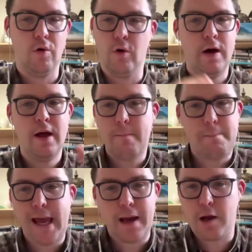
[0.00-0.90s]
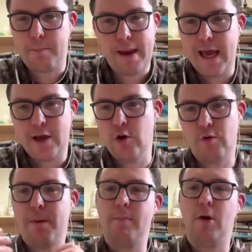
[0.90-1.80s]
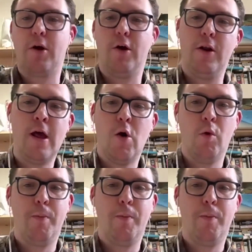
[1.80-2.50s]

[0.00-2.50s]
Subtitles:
or pick your Republican